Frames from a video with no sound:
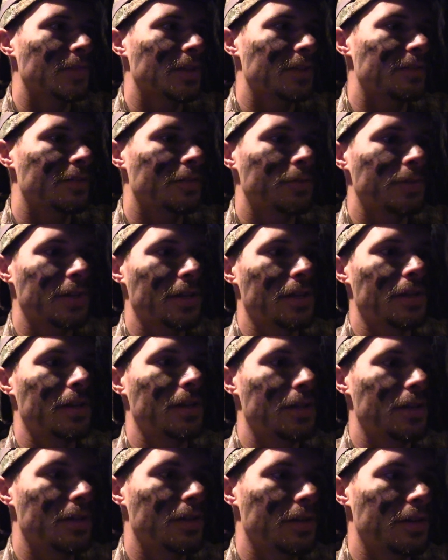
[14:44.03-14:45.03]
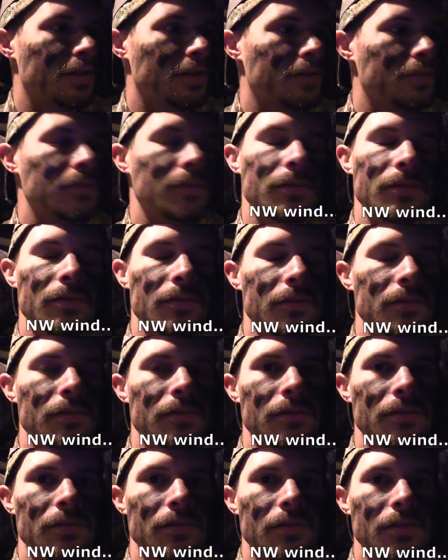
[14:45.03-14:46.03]
So we had a
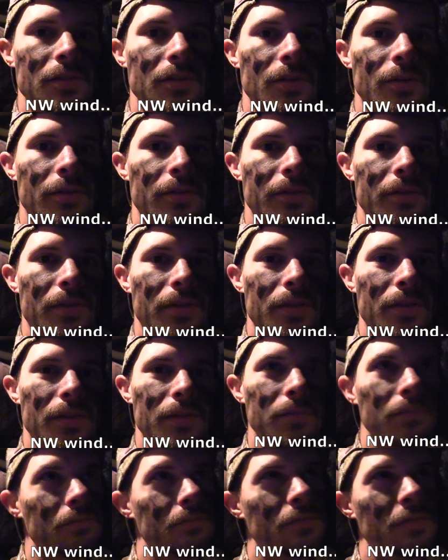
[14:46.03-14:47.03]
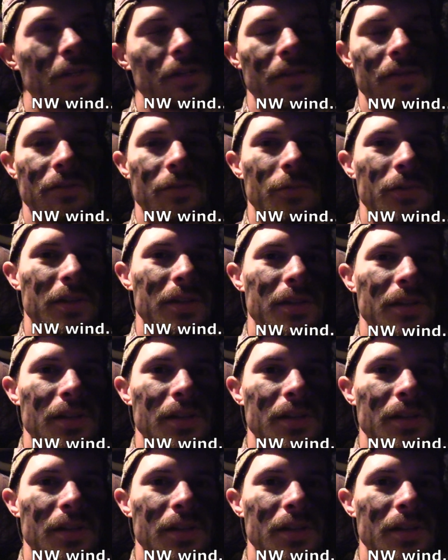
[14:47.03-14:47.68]
northeast wind